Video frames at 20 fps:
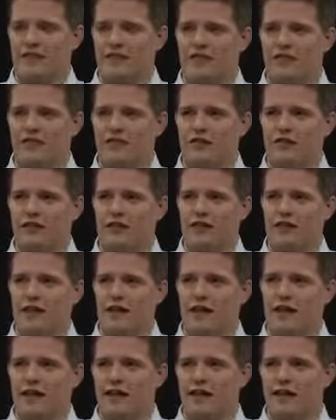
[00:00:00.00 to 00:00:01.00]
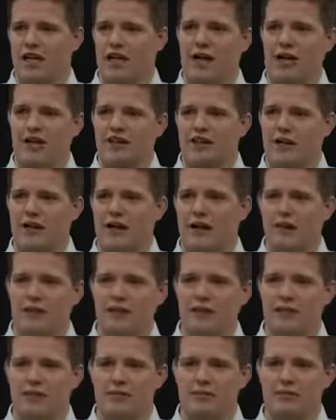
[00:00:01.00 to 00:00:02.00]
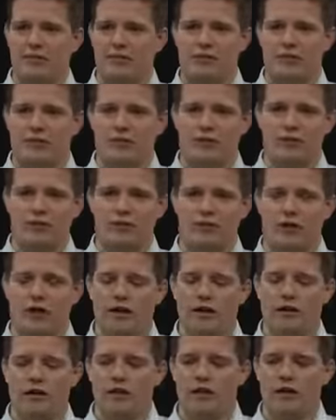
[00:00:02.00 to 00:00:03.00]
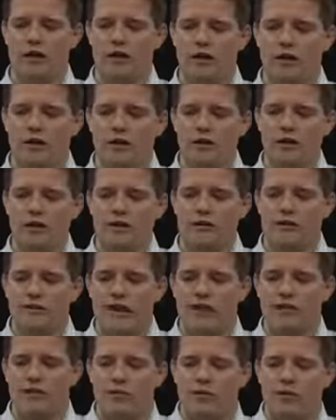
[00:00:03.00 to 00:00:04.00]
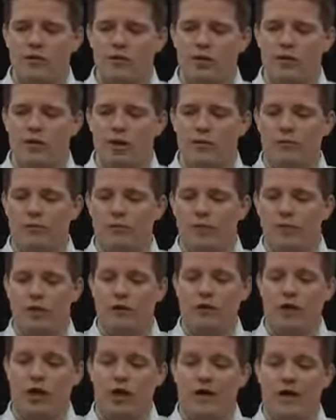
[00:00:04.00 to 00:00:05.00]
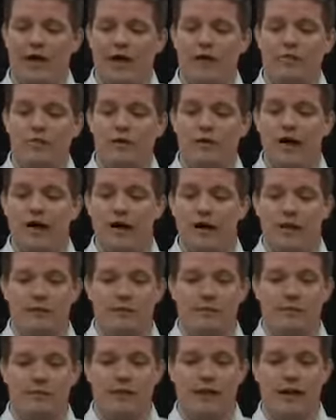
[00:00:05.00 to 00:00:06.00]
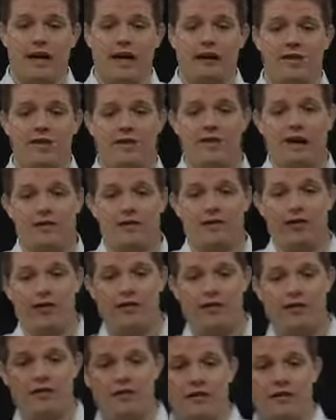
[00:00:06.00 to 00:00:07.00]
different psychology about how they could get people to do what they wanted. So they would do is they have these people go up in this huge line, and they have them cut in front of like